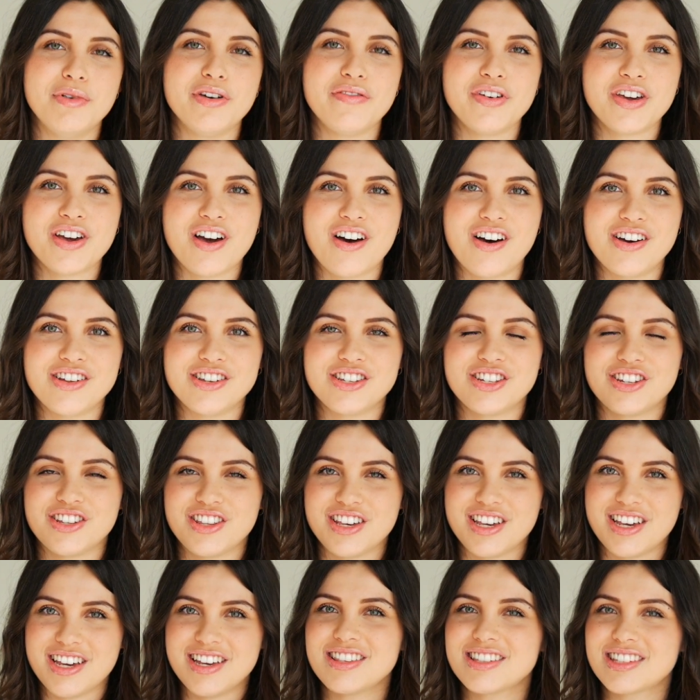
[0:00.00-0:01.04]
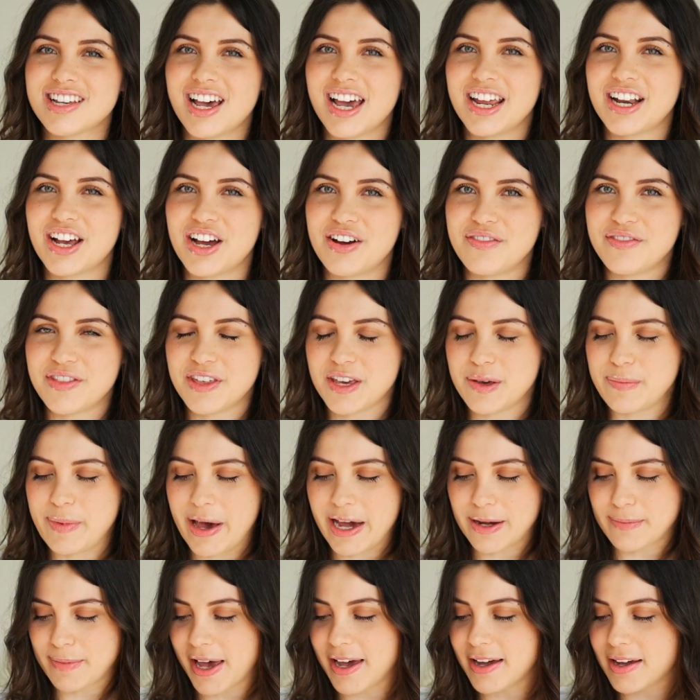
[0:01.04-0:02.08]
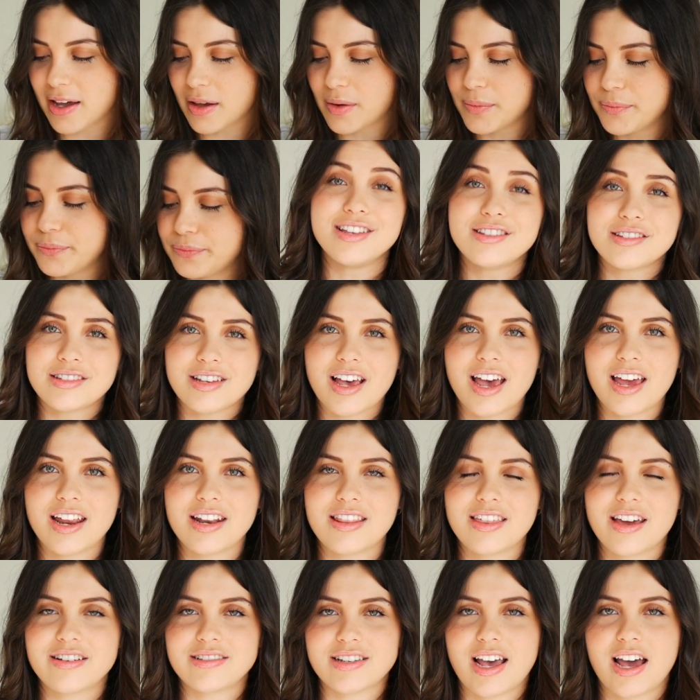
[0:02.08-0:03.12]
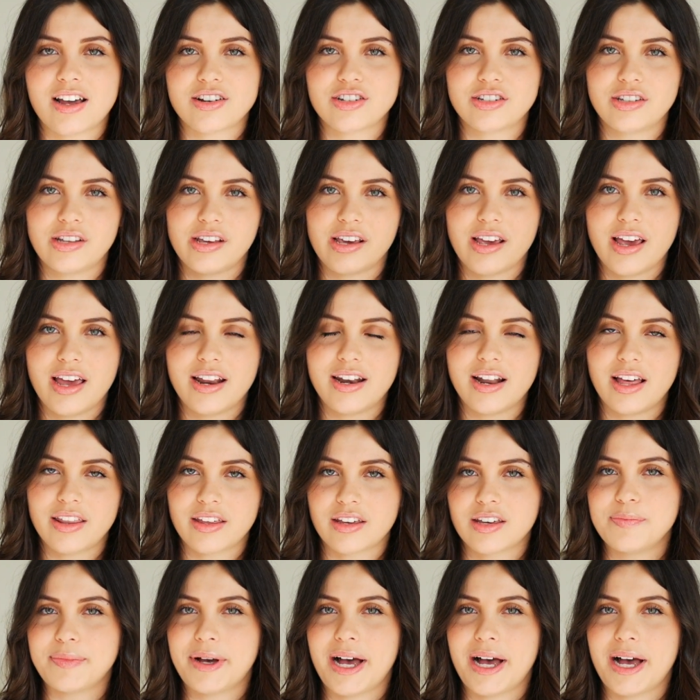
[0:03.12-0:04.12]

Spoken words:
Moving on to the inside of the backpack. Inside there's actually another